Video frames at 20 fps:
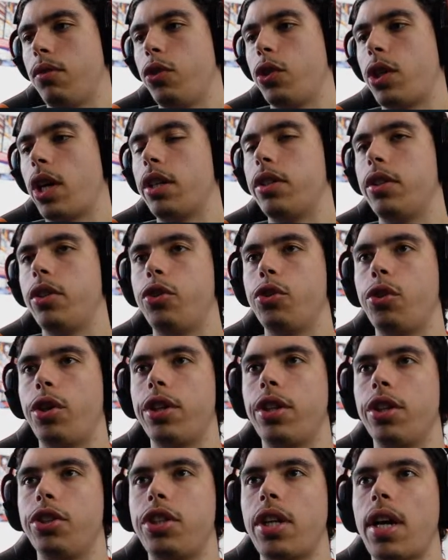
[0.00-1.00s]
If you guys
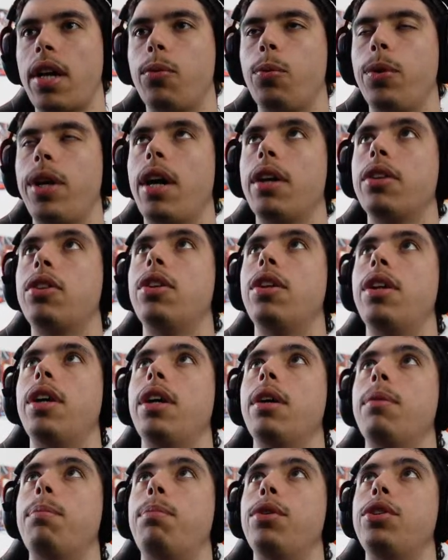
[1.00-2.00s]
enjoying the chat we had
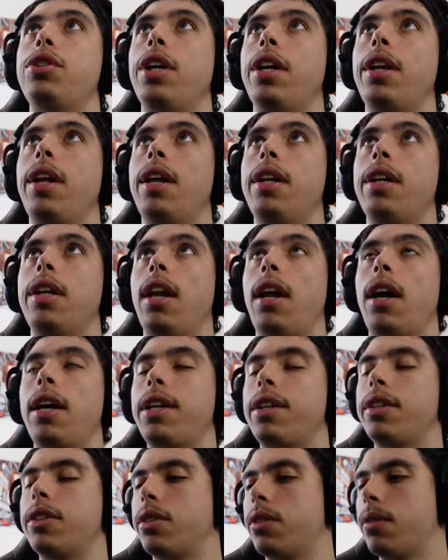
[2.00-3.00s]
today, appreciate any
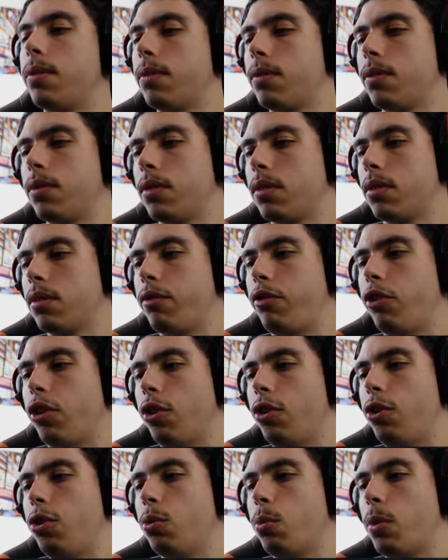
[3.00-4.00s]
likes. If
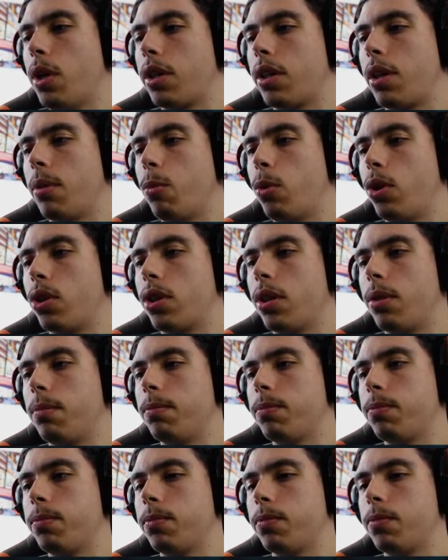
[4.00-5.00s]
you're new, welcome,
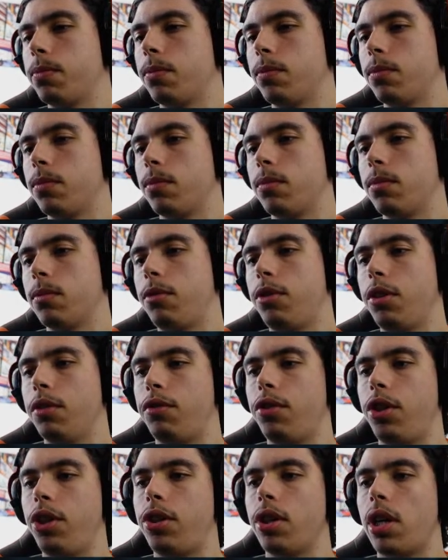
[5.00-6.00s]
welcome.
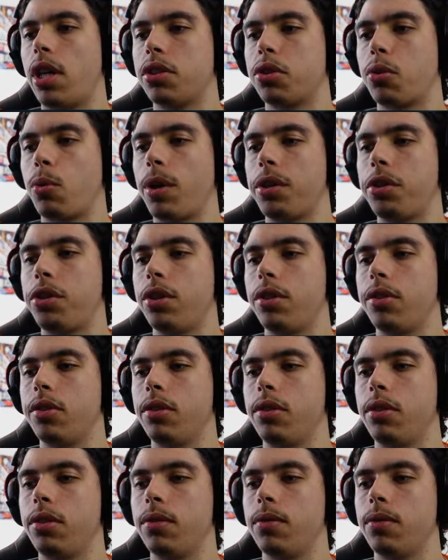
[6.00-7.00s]
Feel free to ask
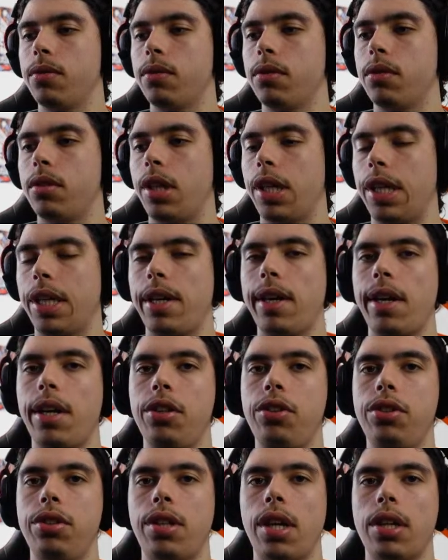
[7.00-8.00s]
questions,
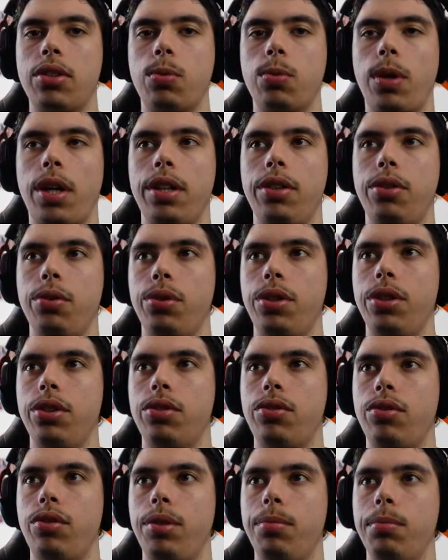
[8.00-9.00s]
engage. That's why I do
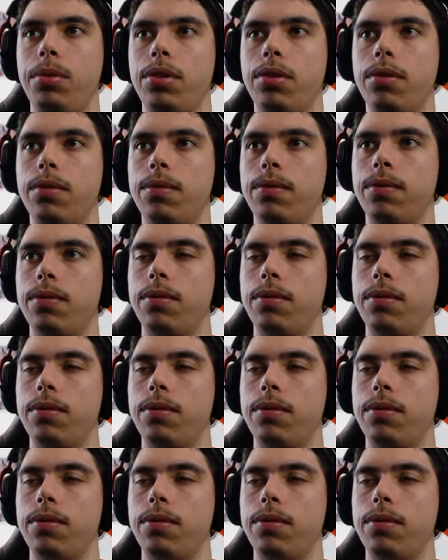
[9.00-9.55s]
these streams.